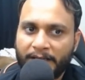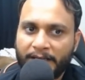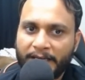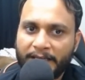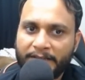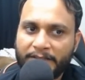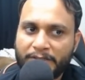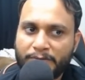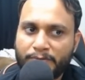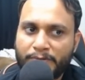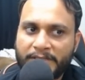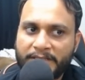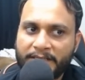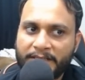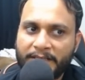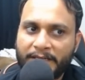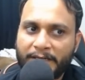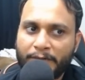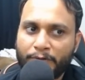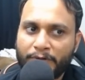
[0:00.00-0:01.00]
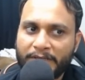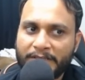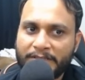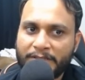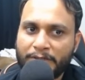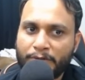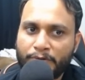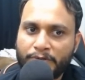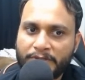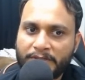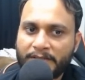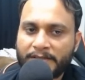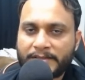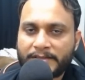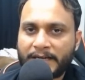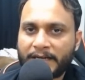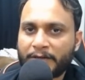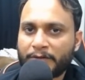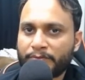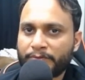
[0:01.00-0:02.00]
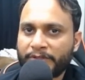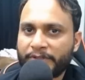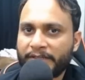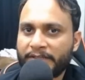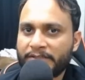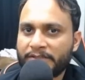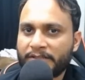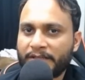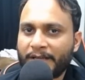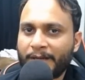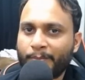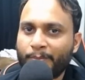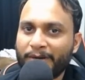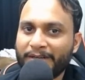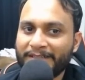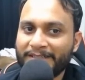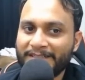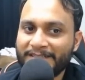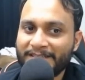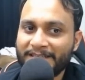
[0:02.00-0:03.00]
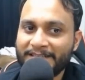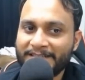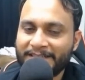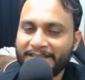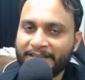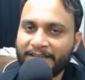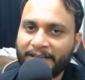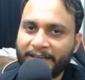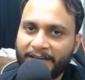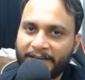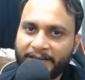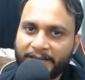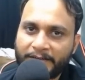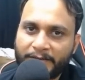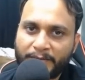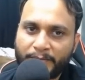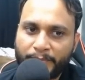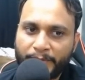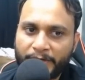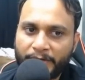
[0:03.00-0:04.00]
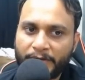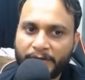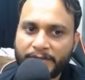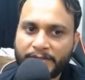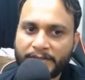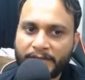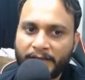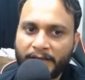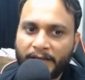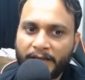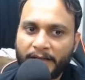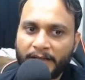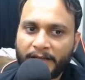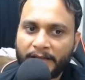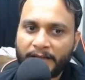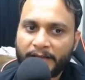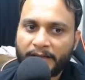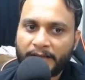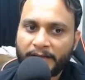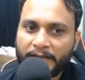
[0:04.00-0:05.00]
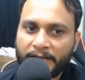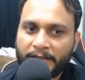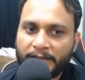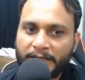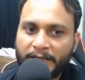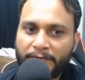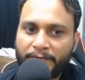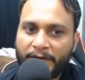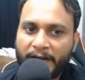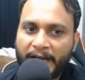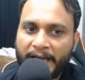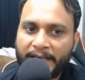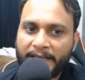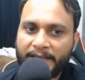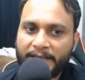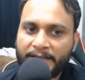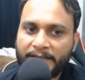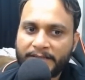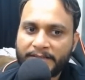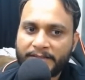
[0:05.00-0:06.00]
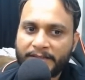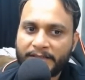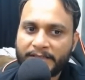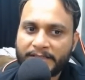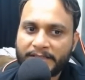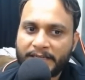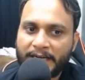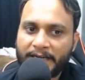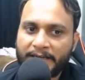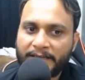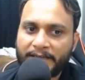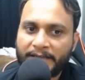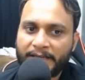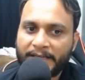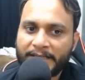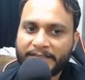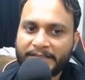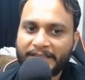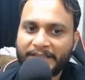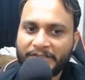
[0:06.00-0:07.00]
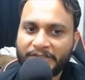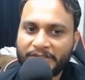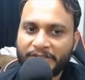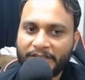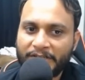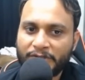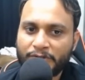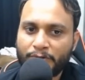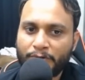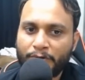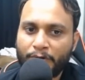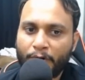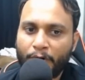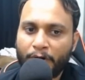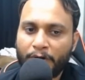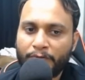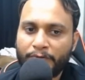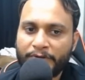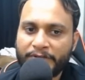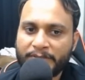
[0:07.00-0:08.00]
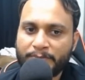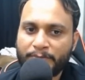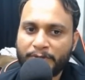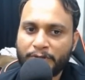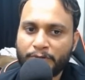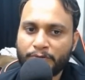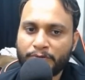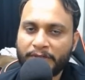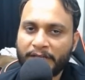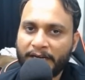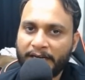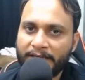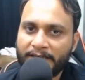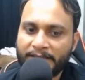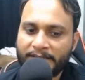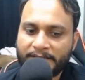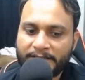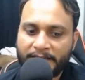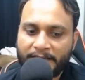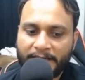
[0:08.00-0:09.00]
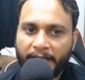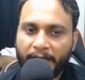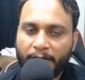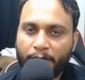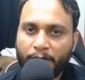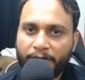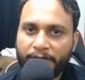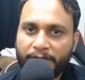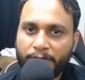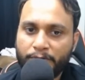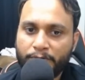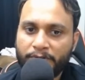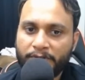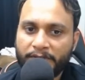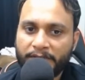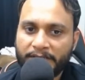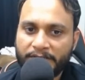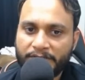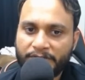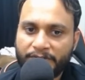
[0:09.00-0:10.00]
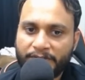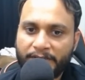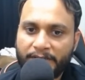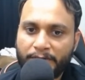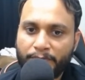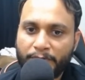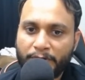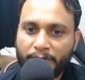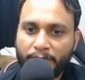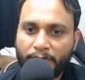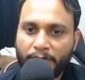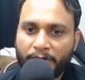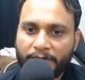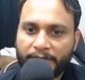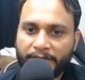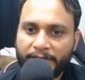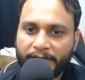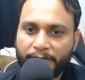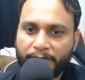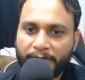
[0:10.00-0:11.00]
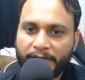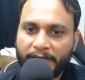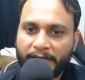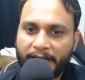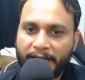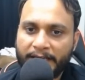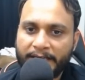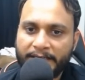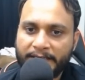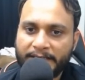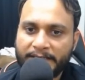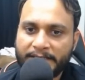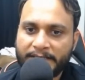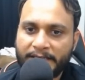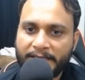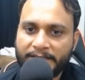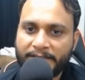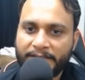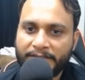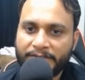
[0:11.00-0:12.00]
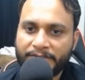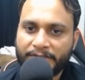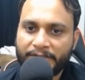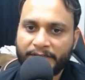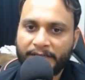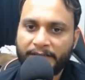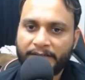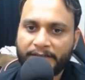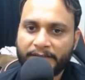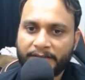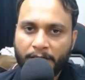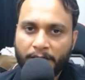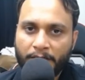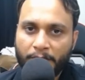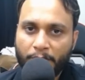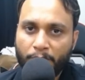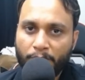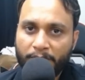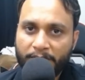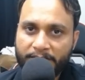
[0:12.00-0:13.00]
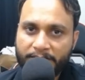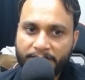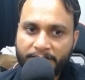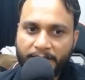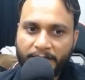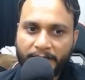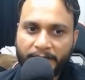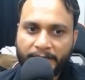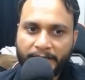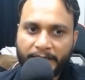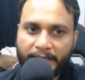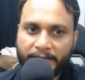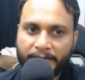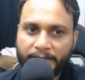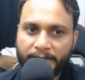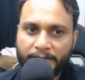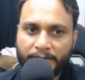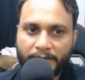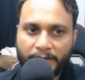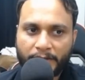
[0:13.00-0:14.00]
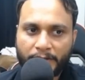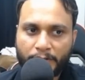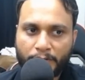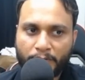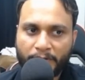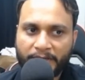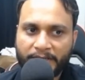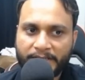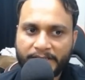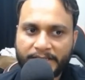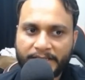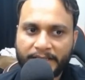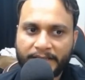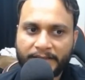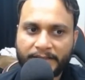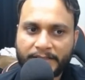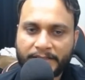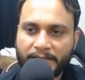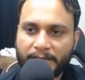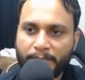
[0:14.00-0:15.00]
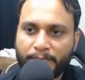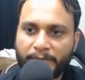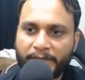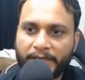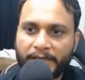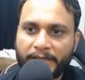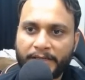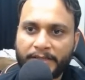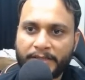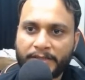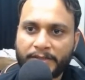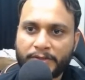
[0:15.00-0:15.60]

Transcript: And this will say that, okay, 0 is the start of the range. But this is incorrect, because If I is the start index, then j should always be to the right hand side. According to the constraint we know already, where I is less than j, right? Now let's see a dry run to understand this completely.